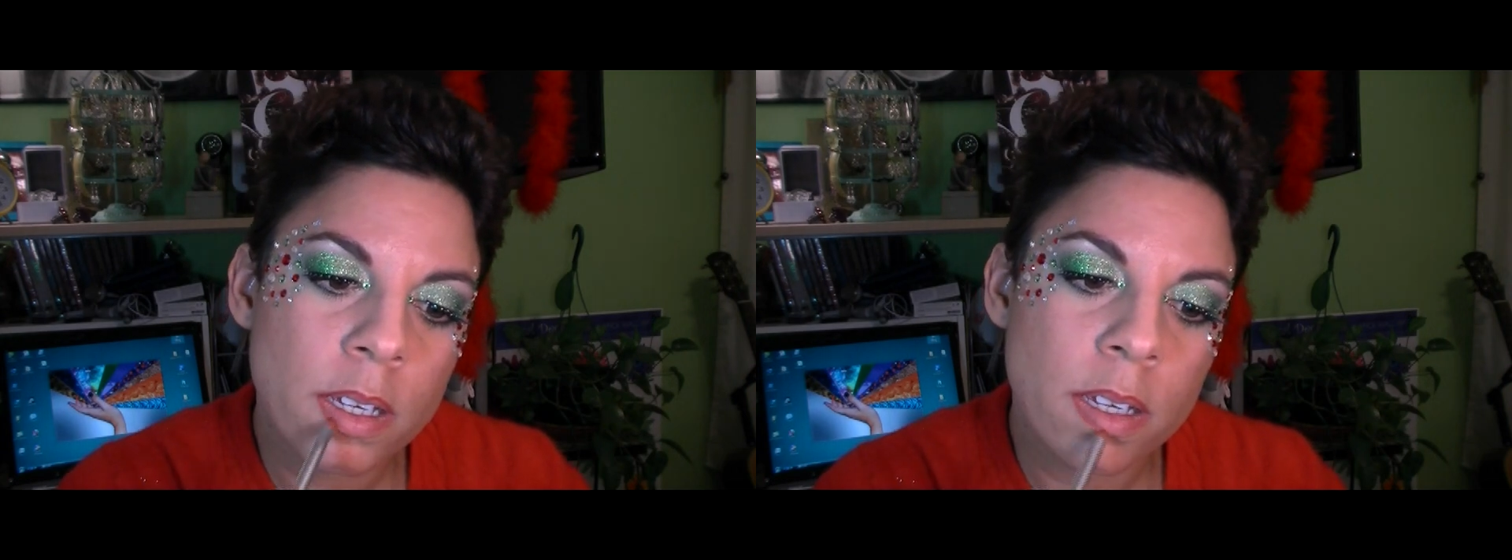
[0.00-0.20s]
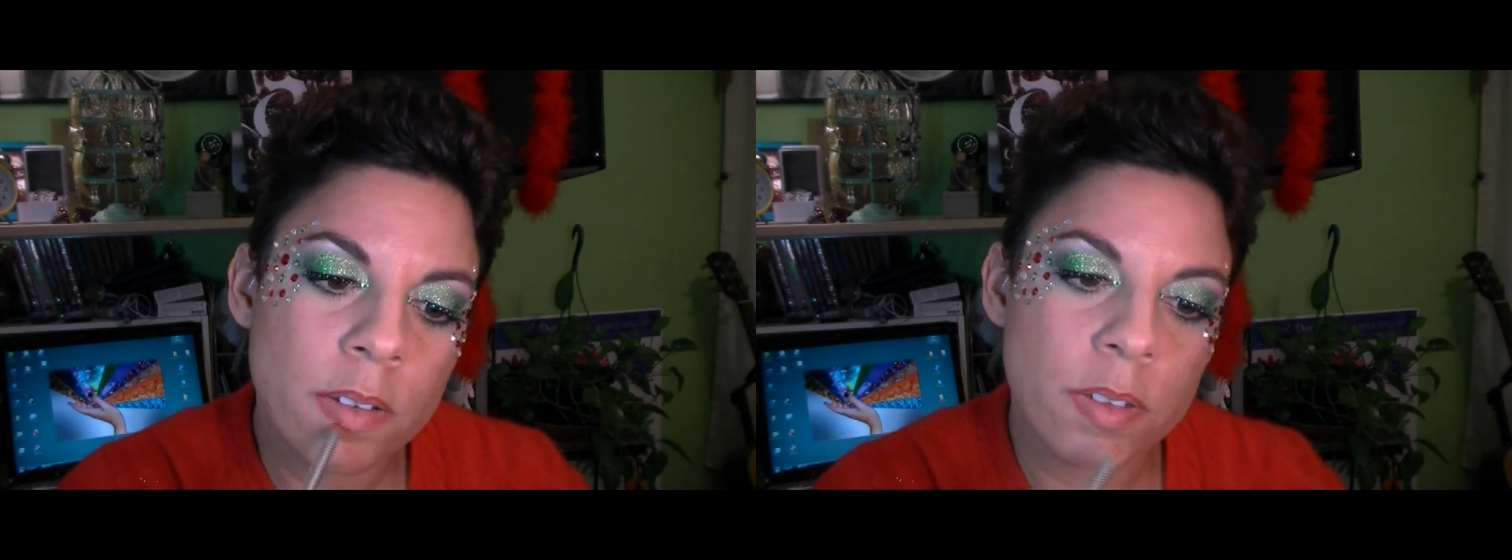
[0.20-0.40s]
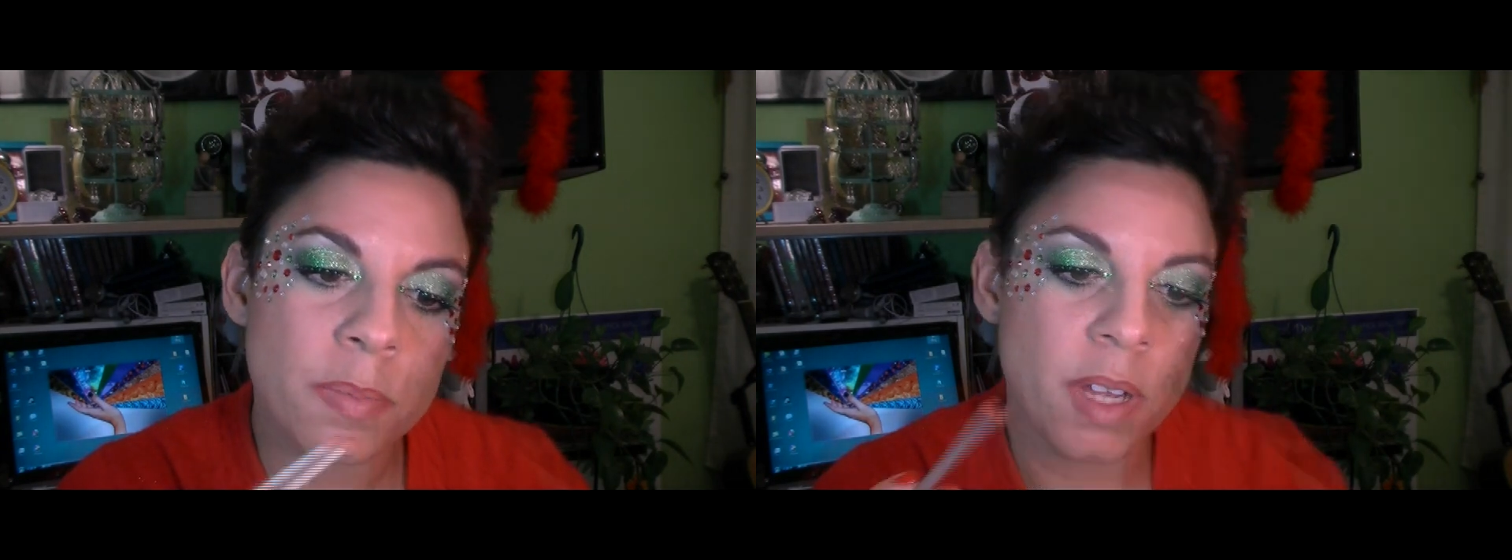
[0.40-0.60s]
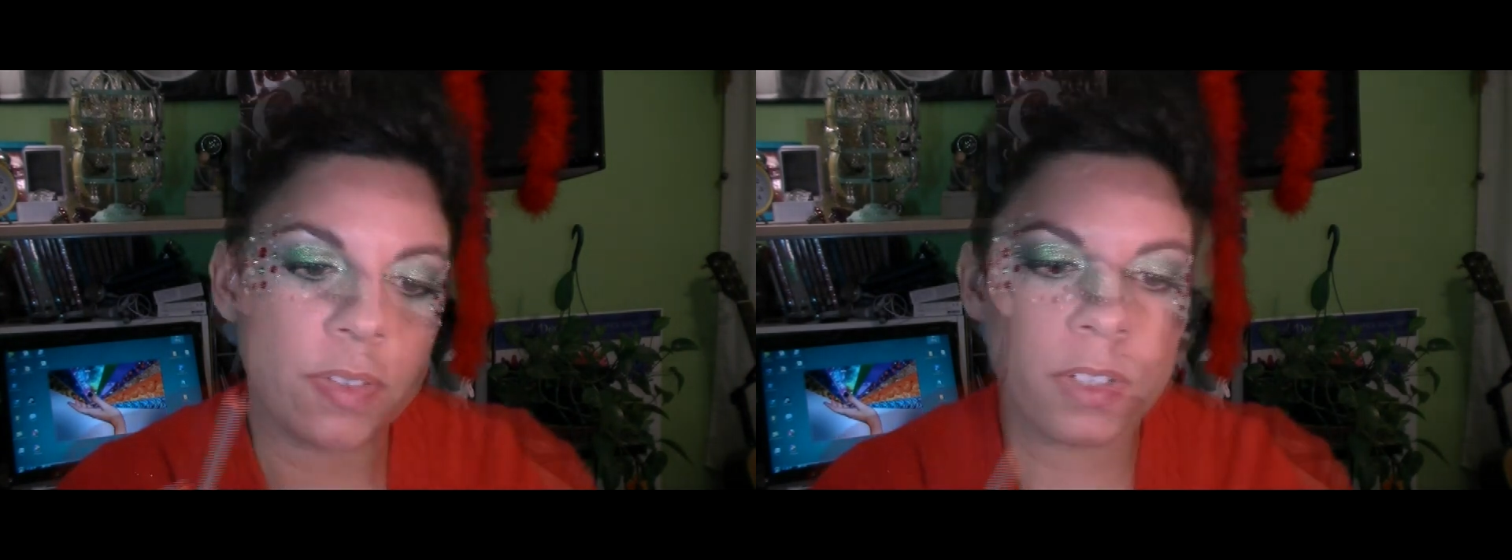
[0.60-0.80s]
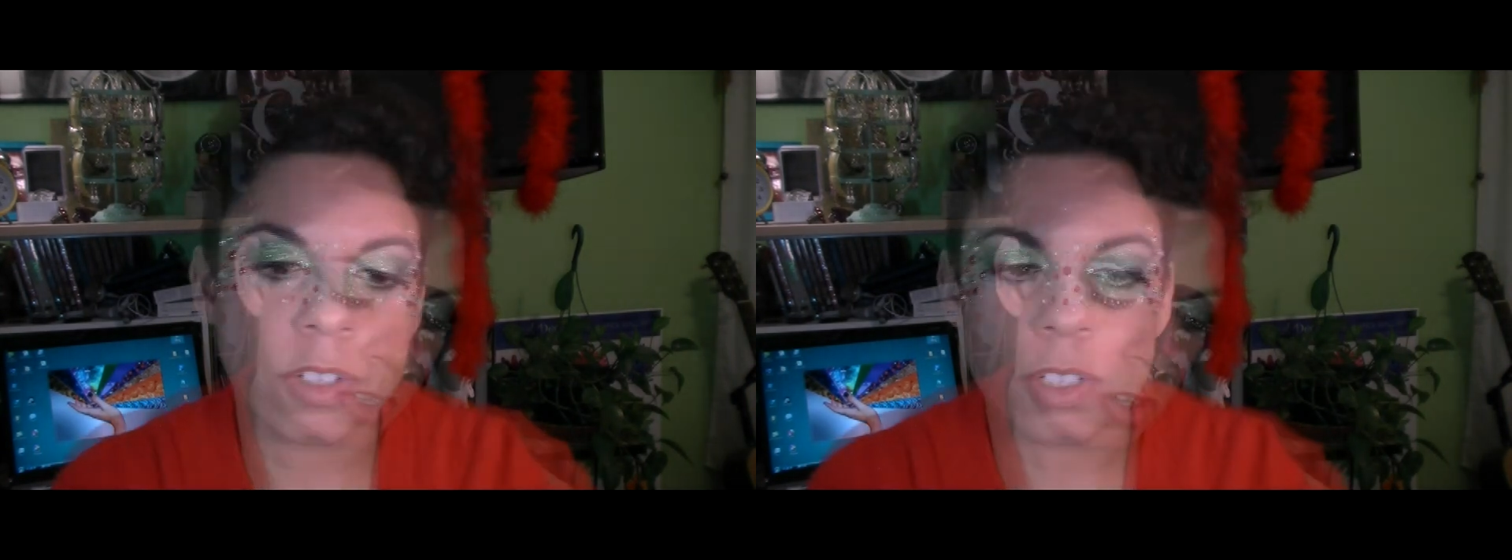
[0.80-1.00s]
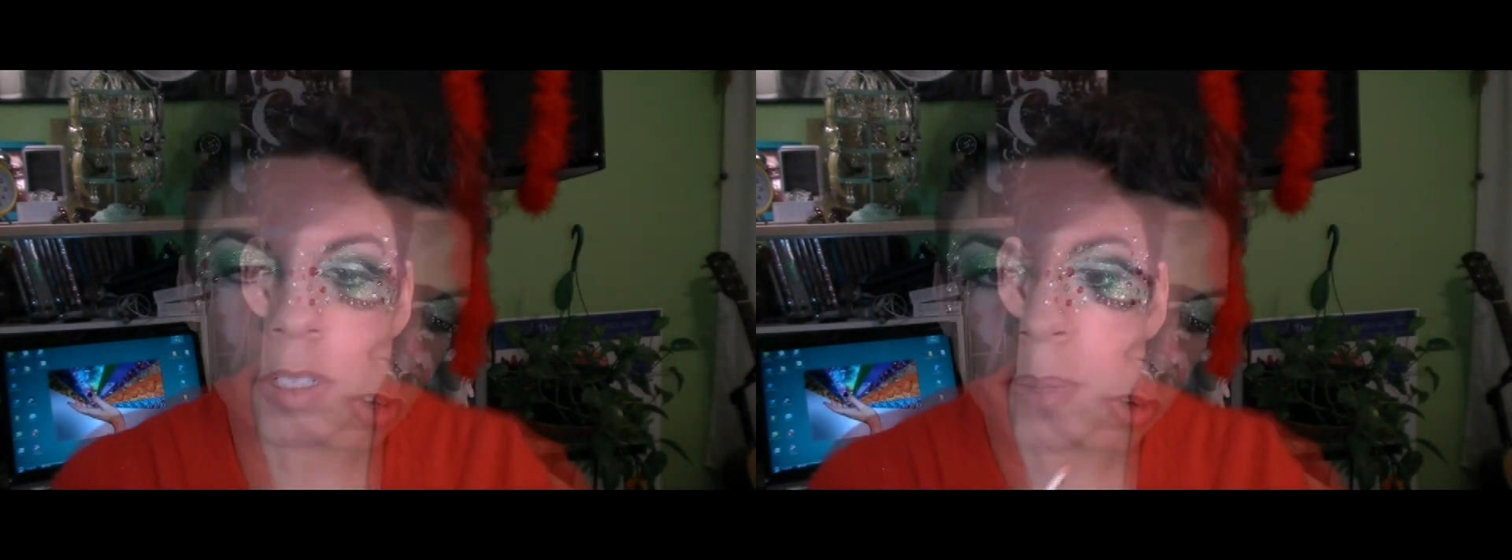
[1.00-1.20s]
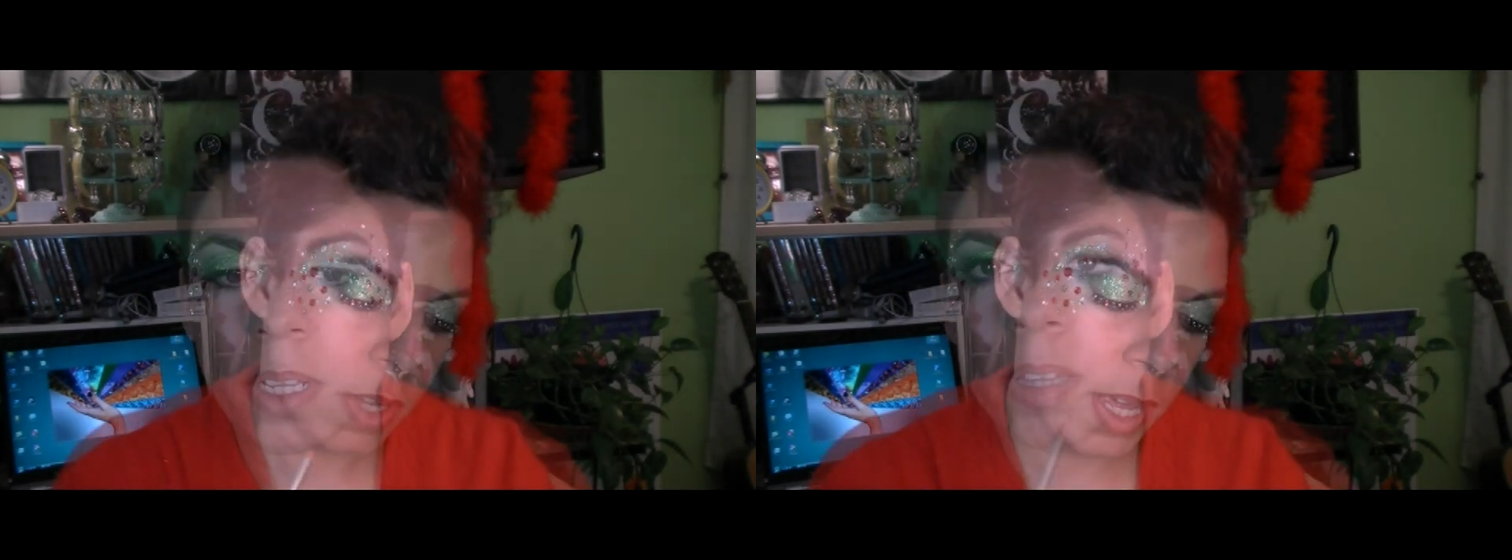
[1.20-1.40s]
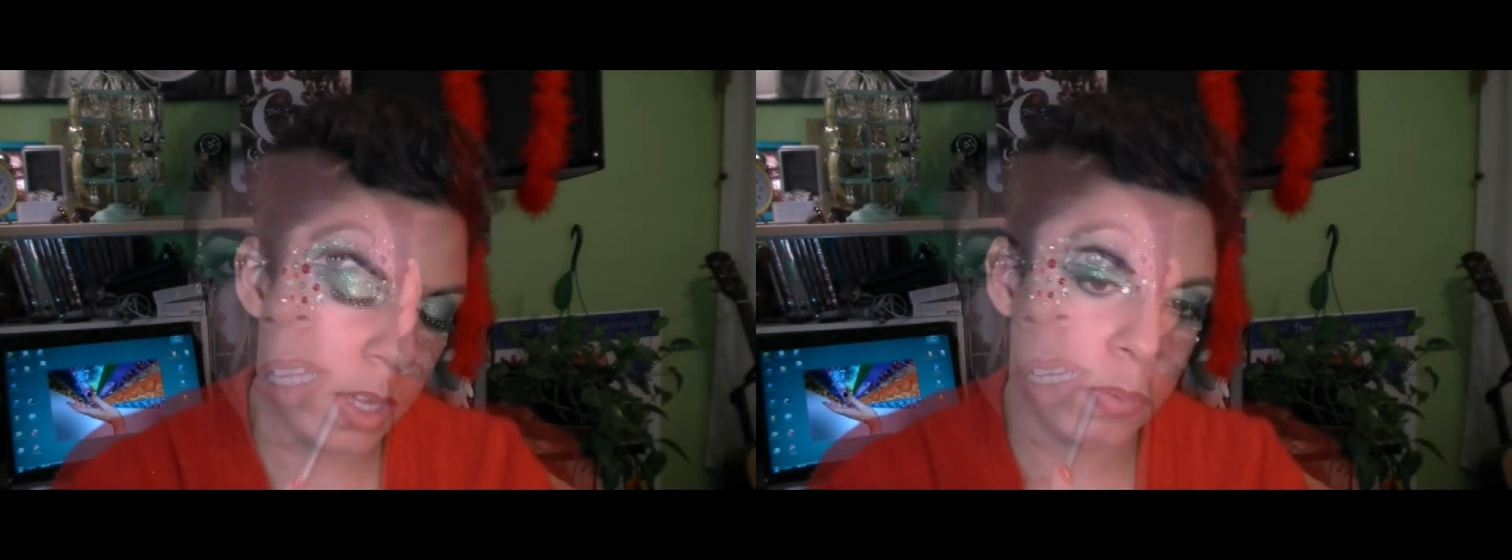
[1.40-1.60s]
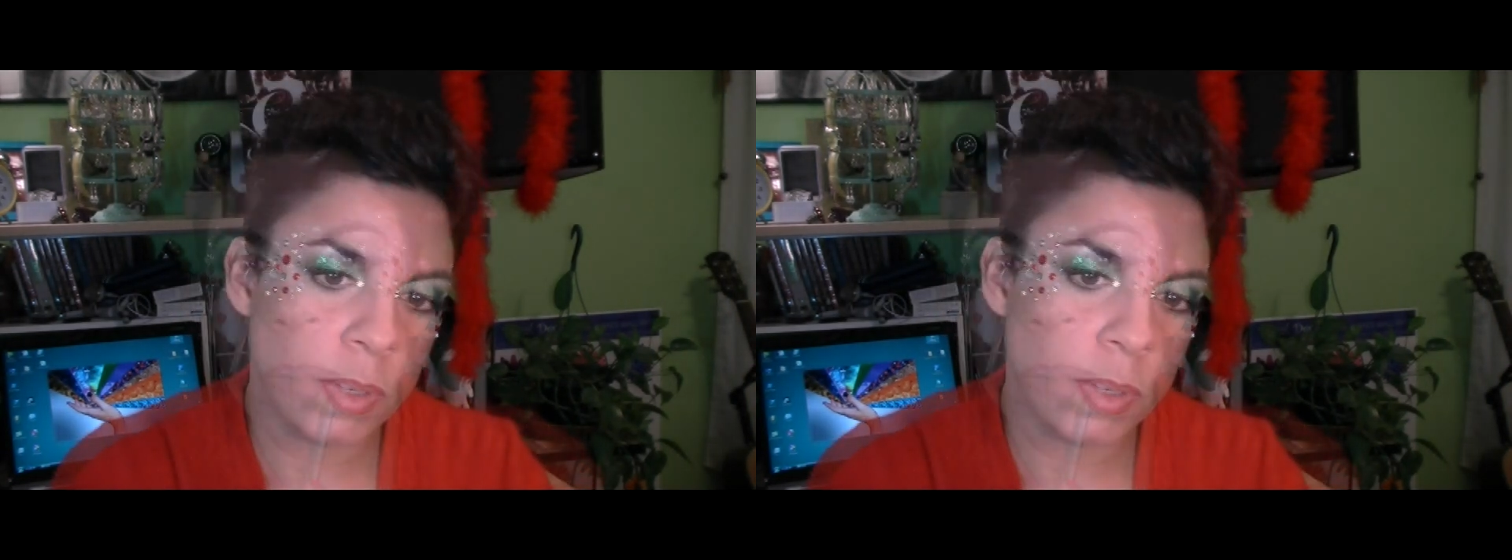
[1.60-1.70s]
give some definition to my lid.